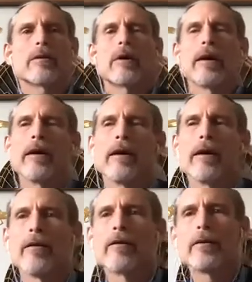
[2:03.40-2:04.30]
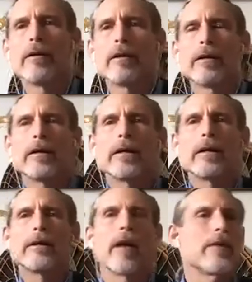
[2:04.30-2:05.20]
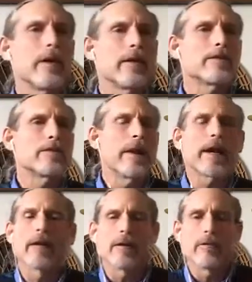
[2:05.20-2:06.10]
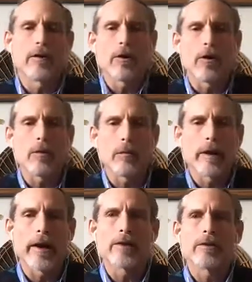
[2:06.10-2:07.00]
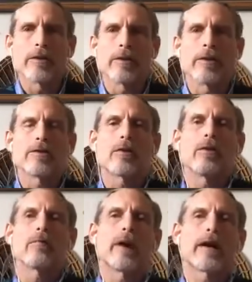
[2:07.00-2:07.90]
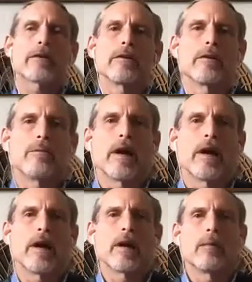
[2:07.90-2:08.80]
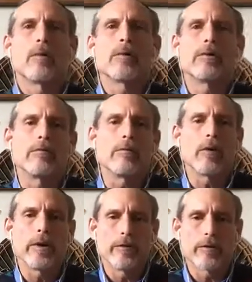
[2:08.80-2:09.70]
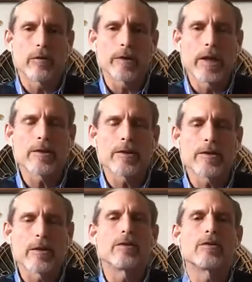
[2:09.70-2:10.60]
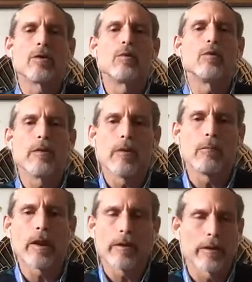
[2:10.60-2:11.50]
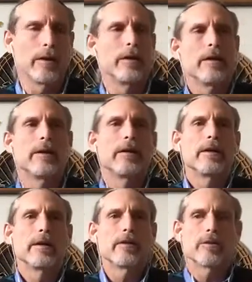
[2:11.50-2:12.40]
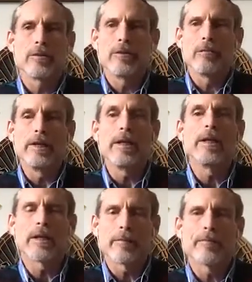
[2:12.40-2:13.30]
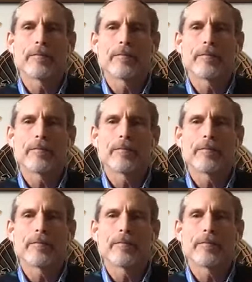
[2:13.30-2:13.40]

And not that it's negative at all, but actually it's going back to the primordial void of creation, into the womb of the mother, into the beginning.